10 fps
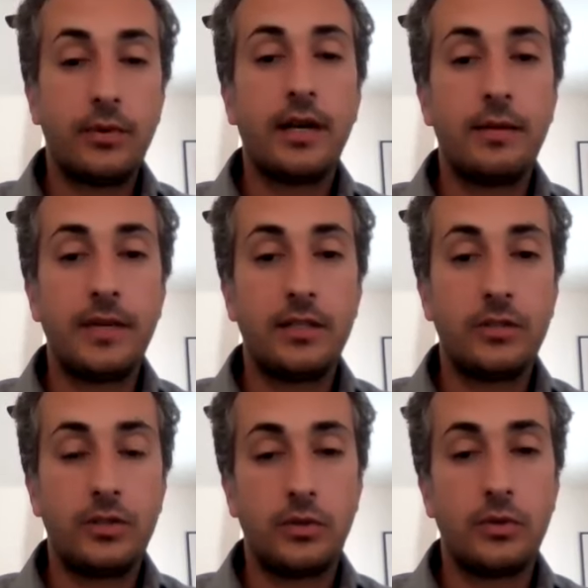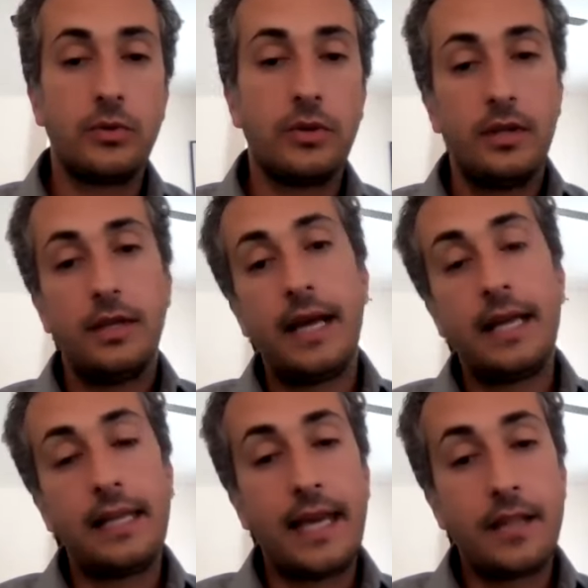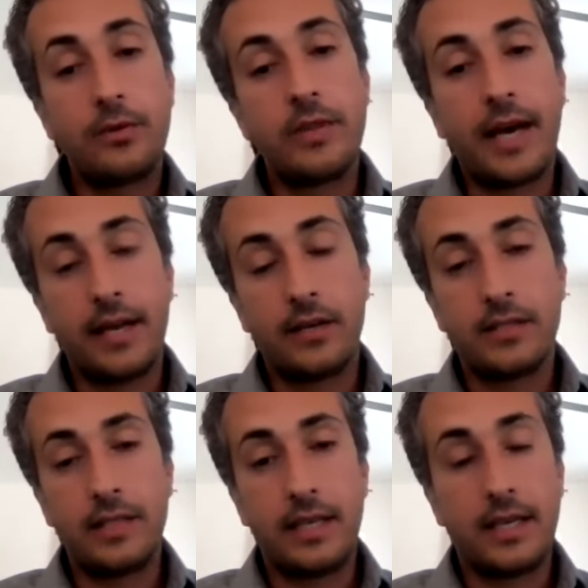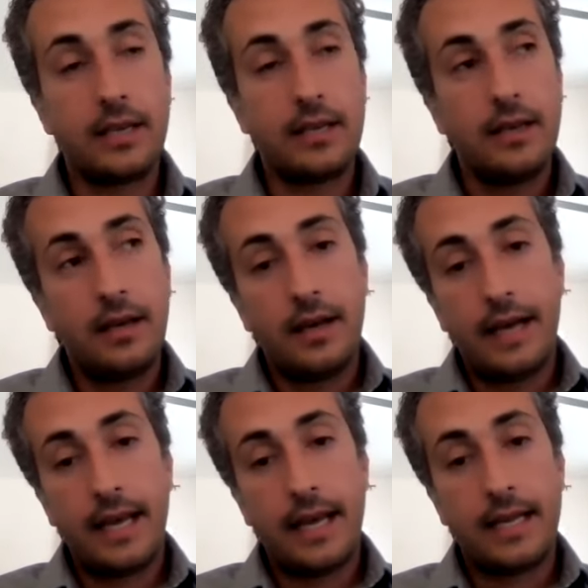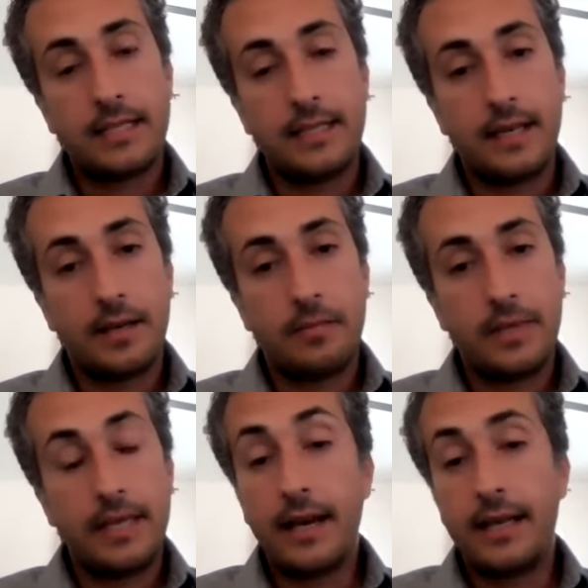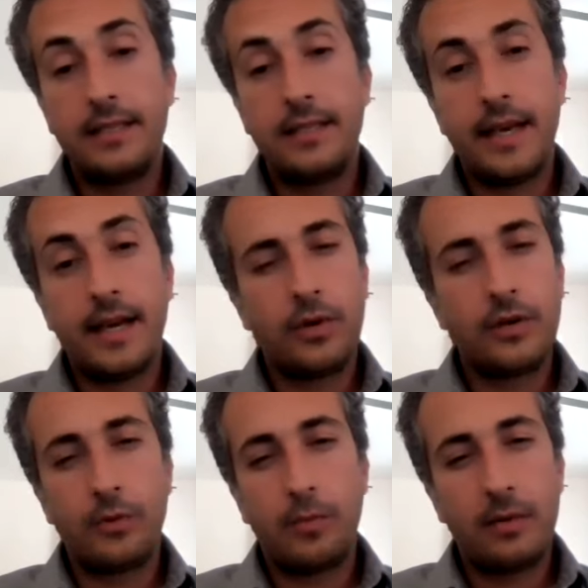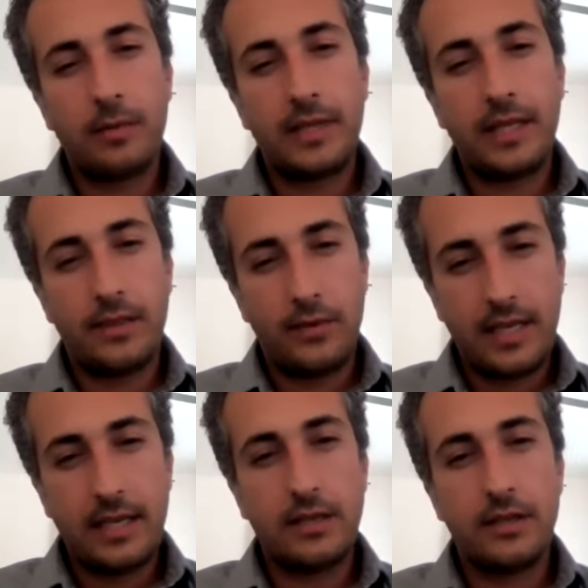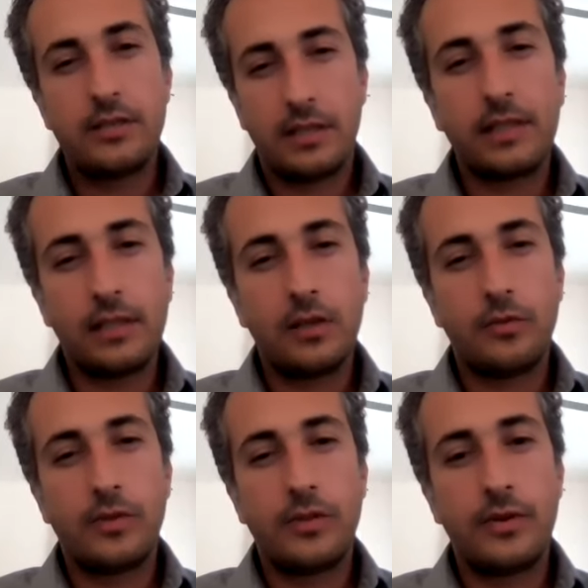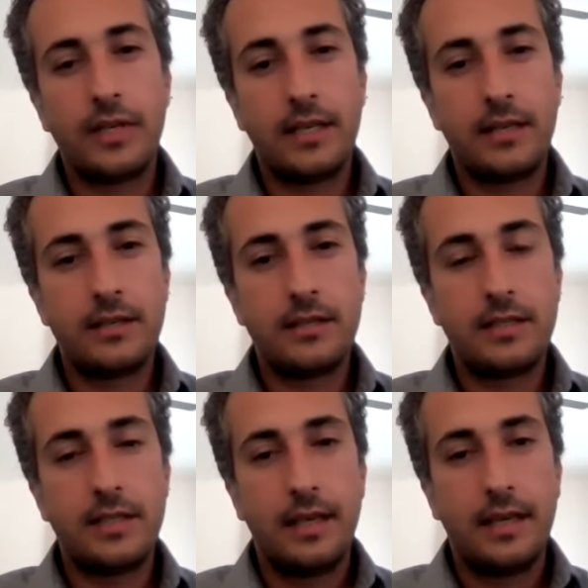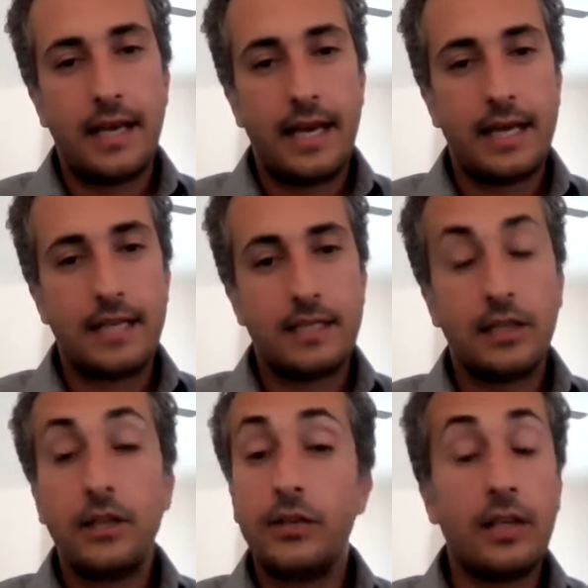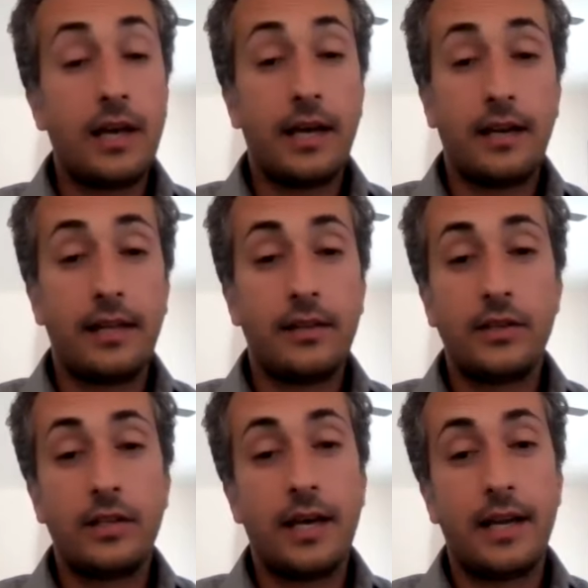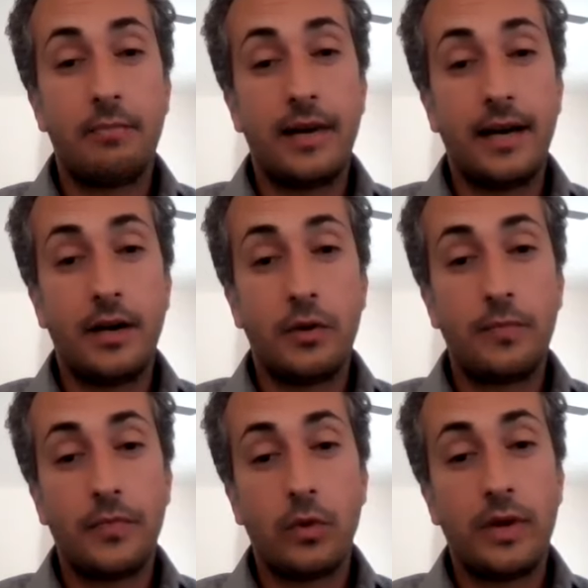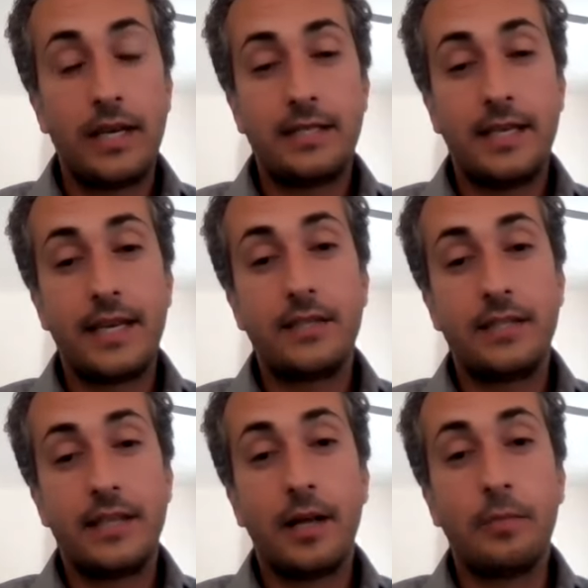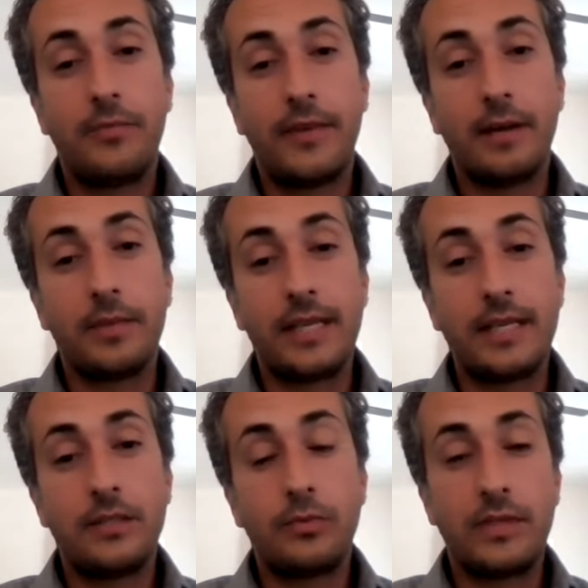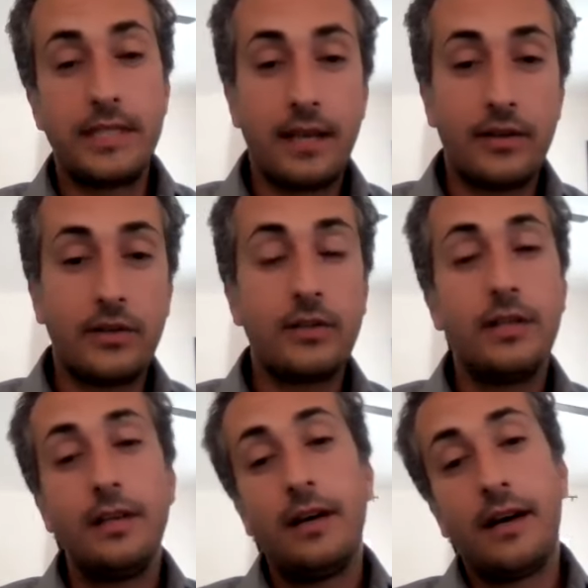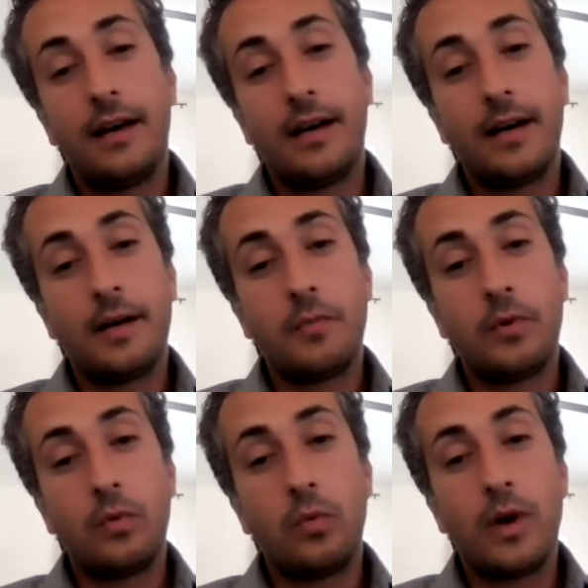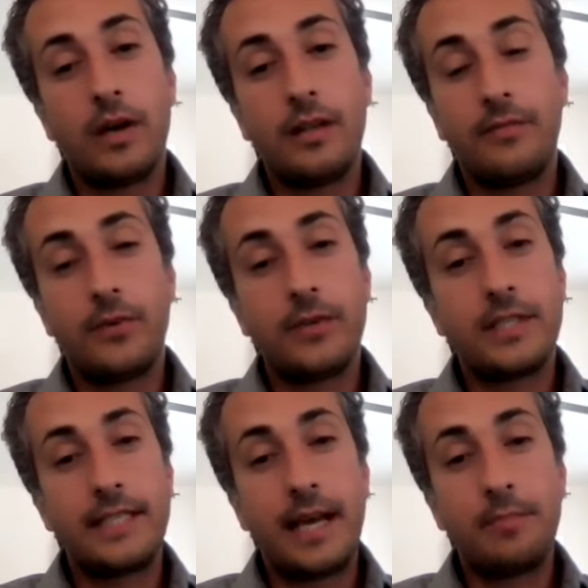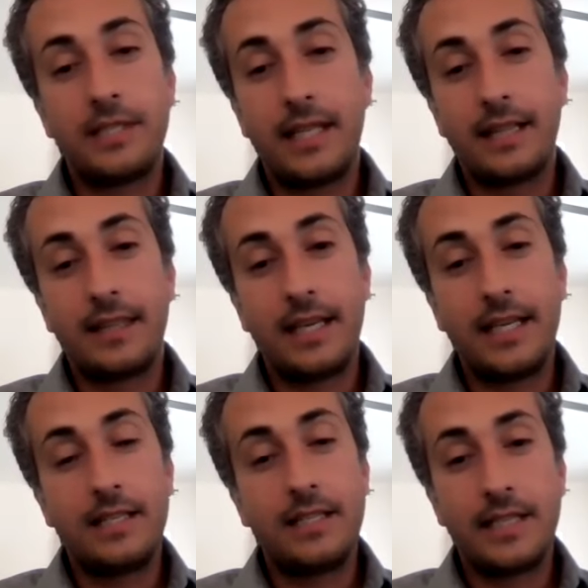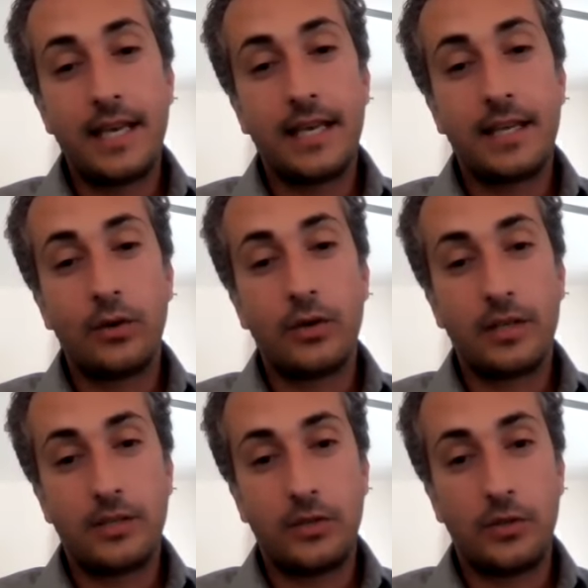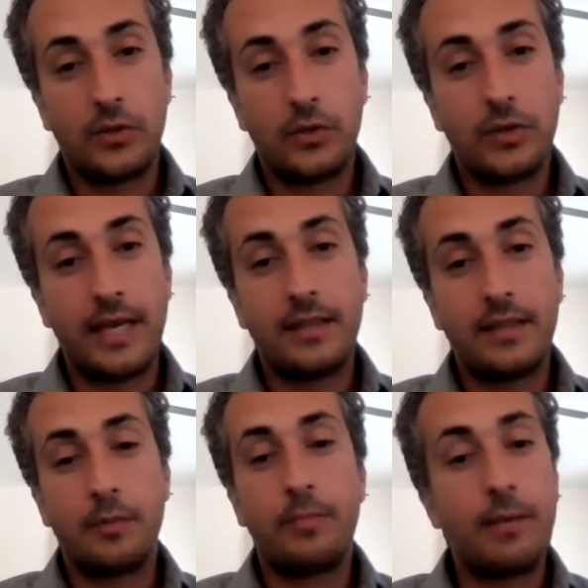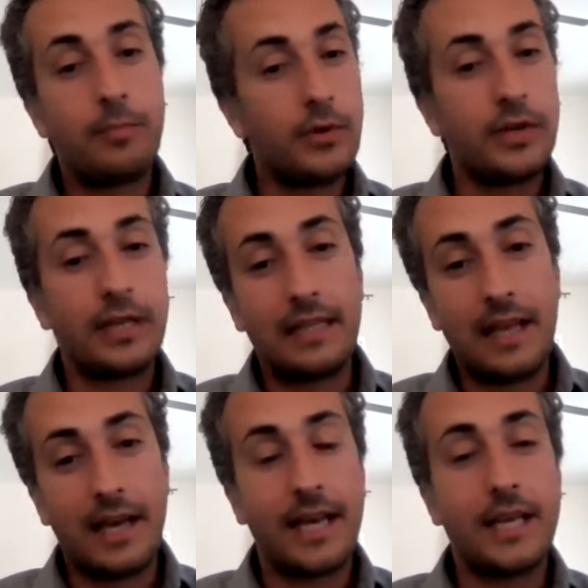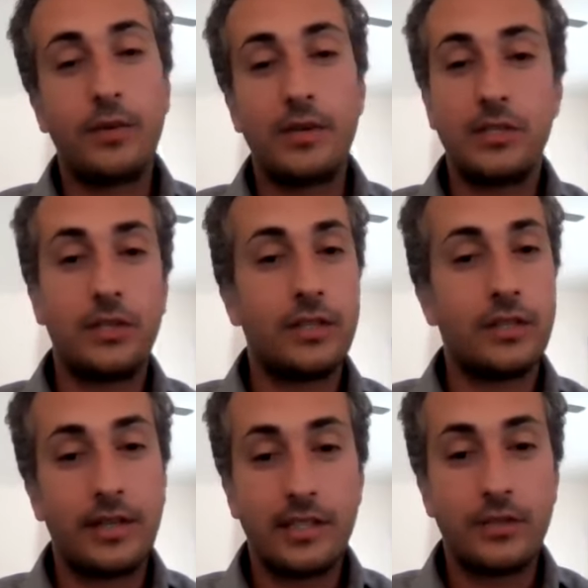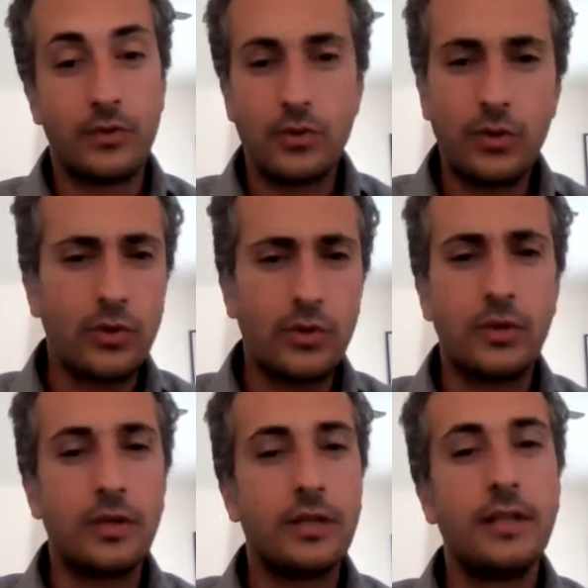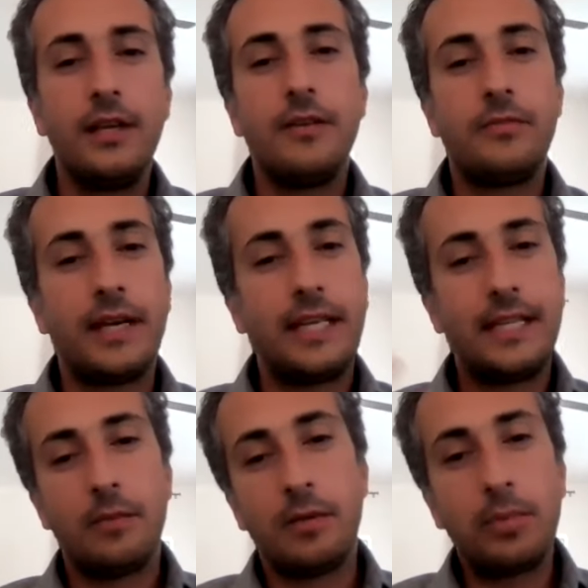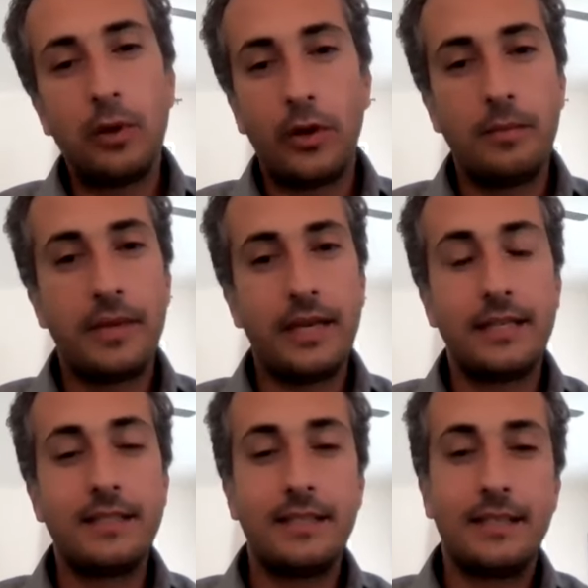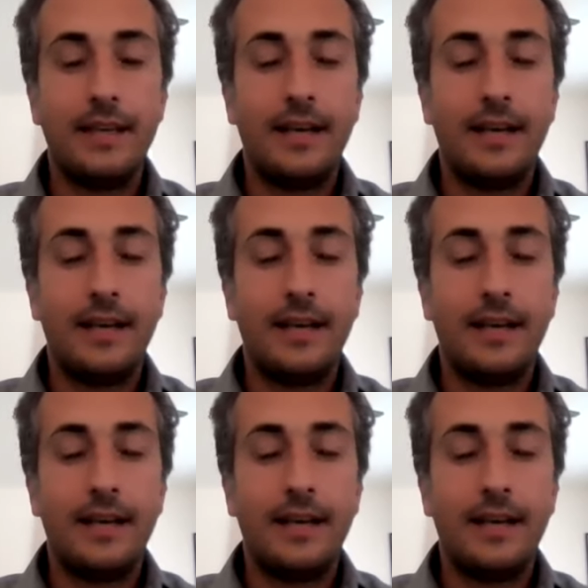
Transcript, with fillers: that were coming into LA through the IRC. And um, yeah, I did that work for probably three years, a little over three years and uh, learned a lot. I learned a lot about what it takes to help families resettle. Um, what are the first steps that they need to take in order to get their paperwork in line, registering their kids for school, finding them employment.